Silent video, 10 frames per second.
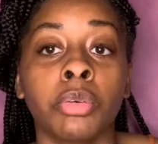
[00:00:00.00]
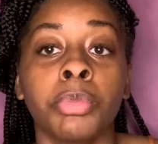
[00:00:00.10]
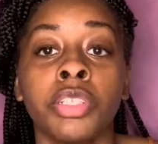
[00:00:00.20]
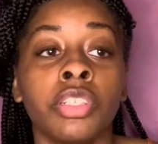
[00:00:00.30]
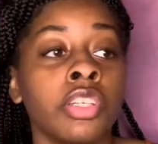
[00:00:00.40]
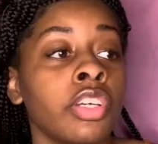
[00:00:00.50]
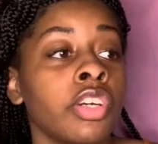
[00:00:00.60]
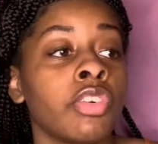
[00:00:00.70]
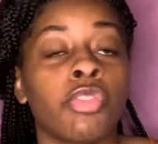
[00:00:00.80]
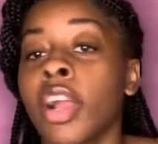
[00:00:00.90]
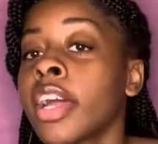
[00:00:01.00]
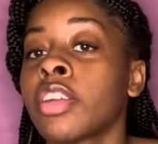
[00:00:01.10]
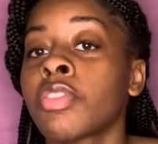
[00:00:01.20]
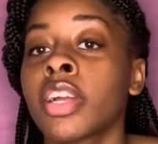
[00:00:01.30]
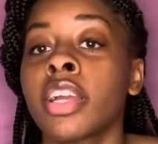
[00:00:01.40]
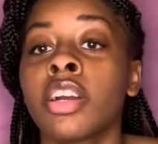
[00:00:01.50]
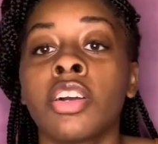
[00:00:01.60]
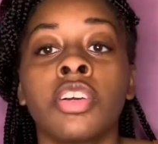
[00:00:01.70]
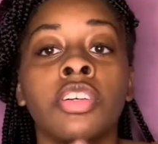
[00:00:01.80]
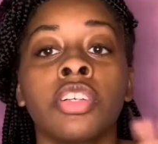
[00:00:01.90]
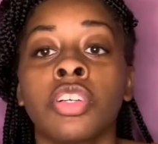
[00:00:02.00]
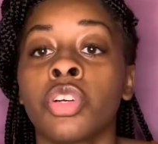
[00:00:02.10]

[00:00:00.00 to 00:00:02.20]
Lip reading: be riding around,